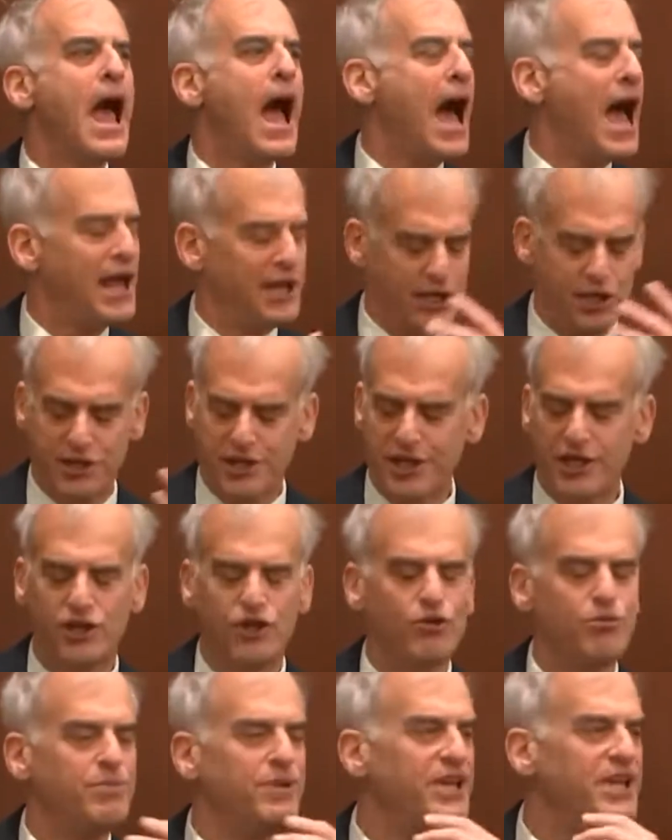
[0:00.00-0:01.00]
I think
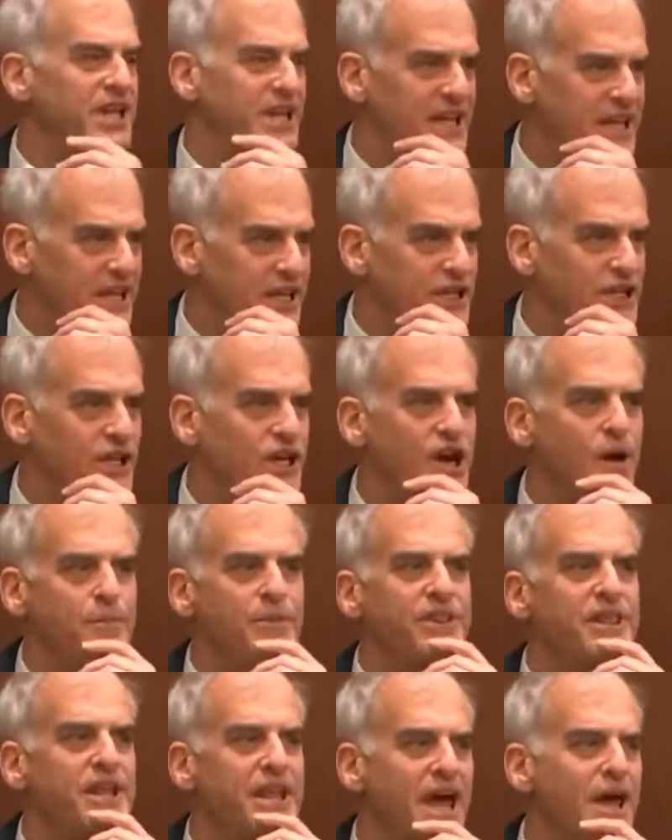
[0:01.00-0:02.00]
you'd be an idiot to come
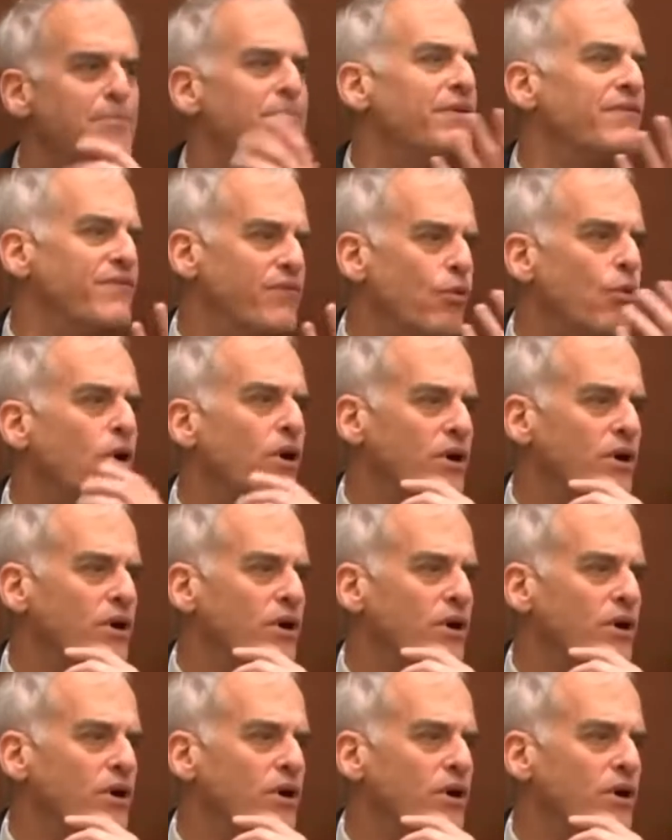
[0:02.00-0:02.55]
in the night before.